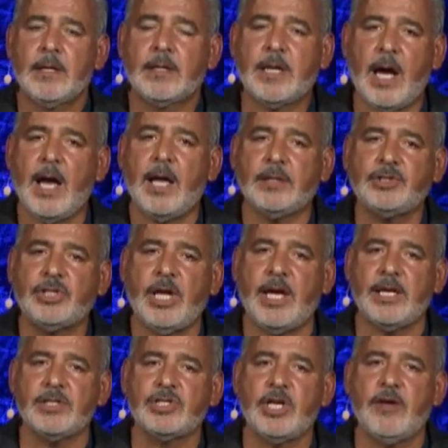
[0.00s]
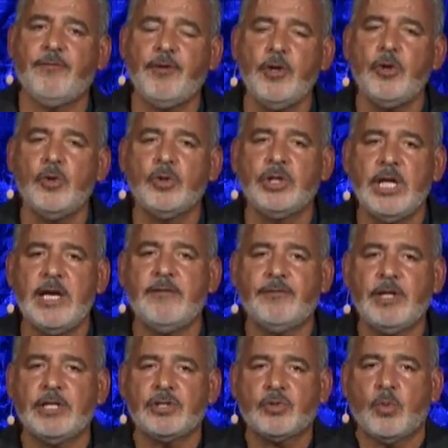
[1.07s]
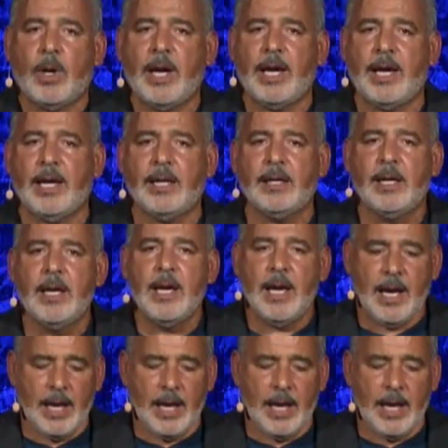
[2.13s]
God says if you live this way,